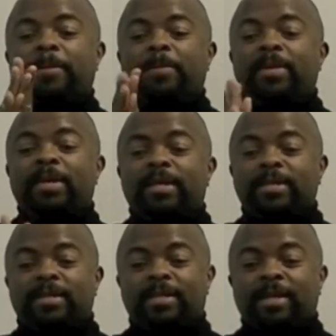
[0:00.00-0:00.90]

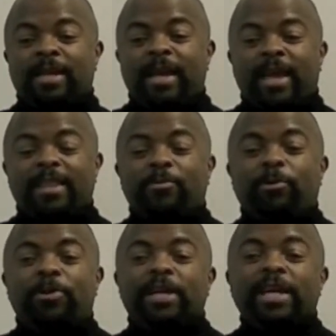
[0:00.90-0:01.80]
peace. And then we're
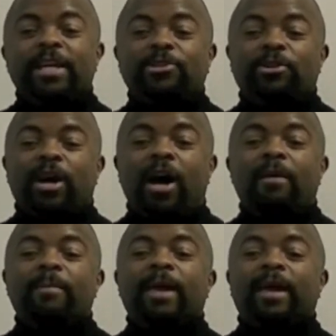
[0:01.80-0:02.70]
going to end on
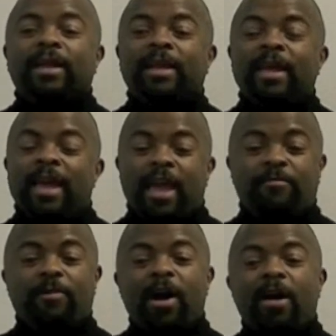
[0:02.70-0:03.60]
amen. And
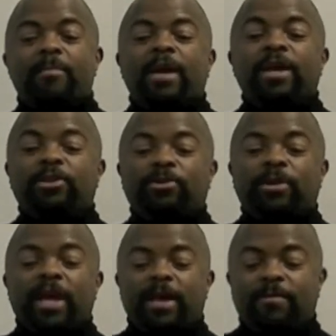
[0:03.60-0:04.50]
for amen, you're going
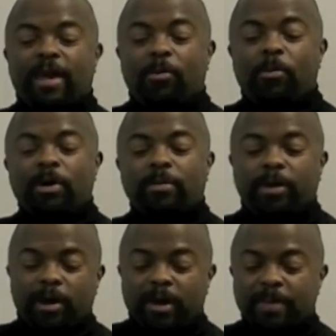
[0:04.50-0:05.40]
to have that one
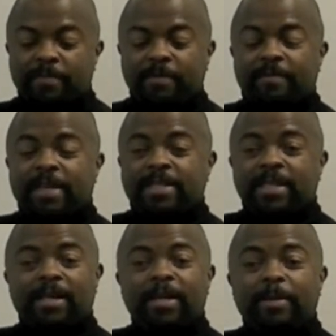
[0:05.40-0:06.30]
palm
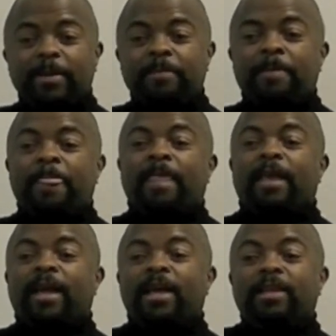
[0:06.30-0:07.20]
facing up
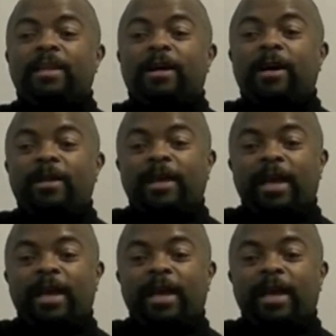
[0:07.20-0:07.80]
and the other